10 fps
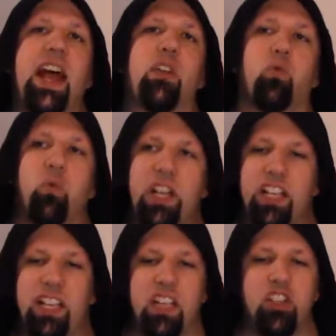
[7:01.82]
I
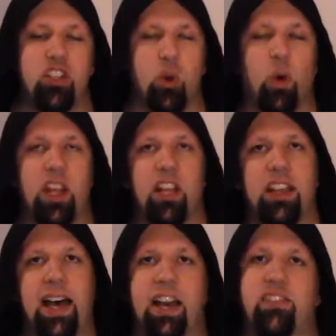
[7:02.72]
really enjoy a
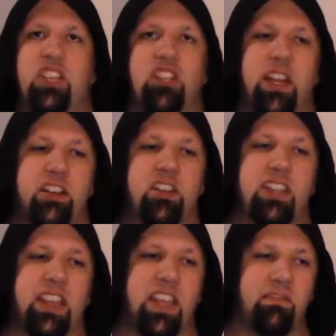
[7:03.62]
lot of the changes
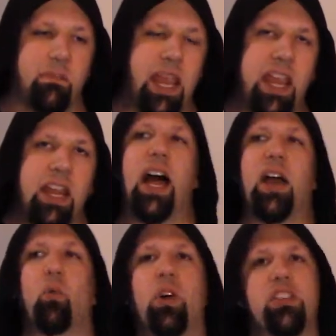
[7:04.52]
that they've made. I
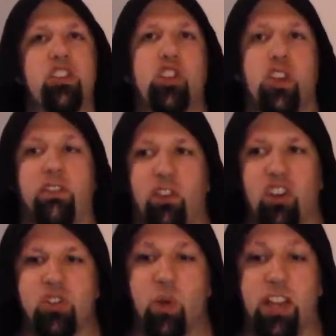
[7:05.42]
wasn't sure at
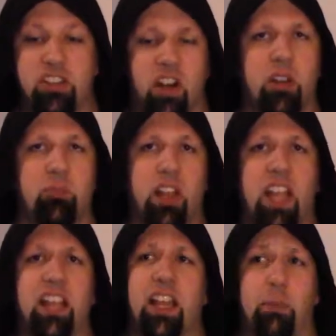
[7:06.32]
first when I started
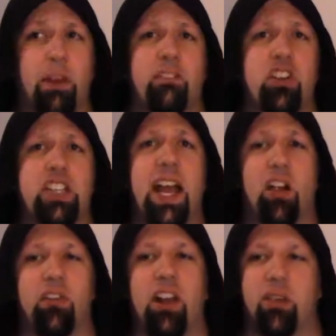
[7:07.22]
playing. Like, my first
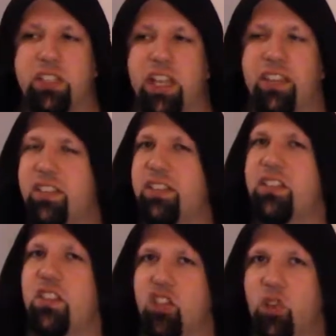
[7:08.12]
hour of it, I was like, this
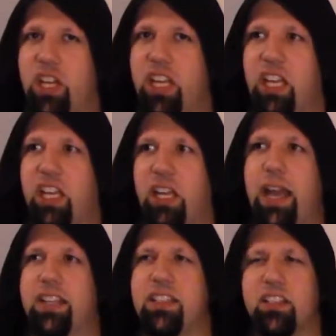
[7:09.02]
is intriguing,
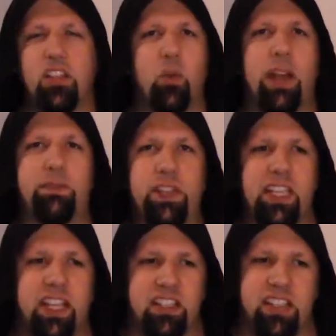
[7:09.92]
and it doesn't quite feel
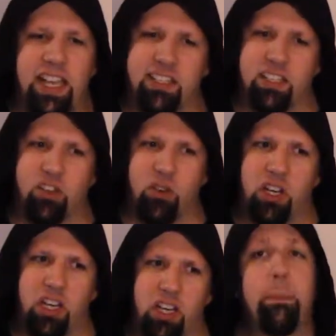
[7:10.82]
like Assassin's
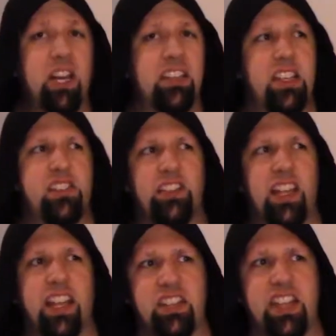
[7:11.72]
Creed, but it does feel
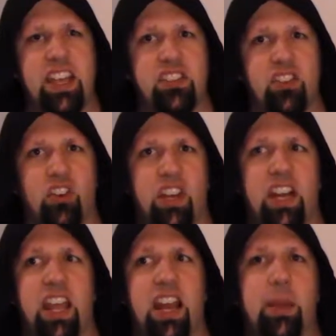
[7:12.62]
like Assassin's
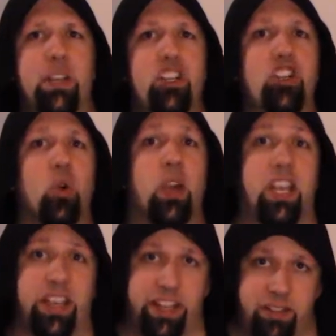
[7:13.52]
Creed, and I'm enjoying it.